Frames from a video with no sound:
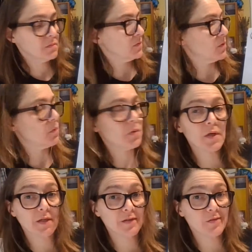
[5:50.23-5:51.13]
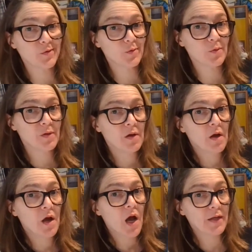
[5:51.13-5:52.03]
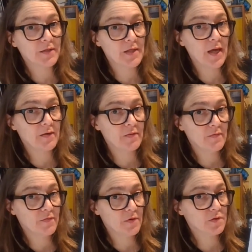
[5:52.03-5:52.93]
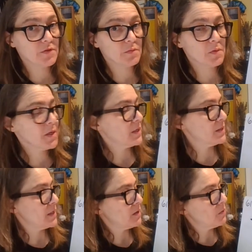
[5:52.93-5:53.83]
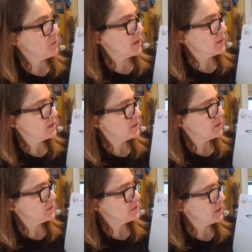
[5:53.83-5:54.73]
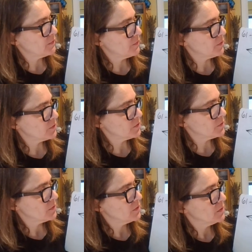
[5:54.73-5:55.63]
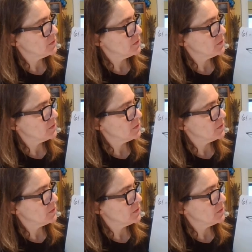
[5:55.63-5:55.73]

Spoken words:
So we're going to do a 10 first. We're going to take away a 10 first.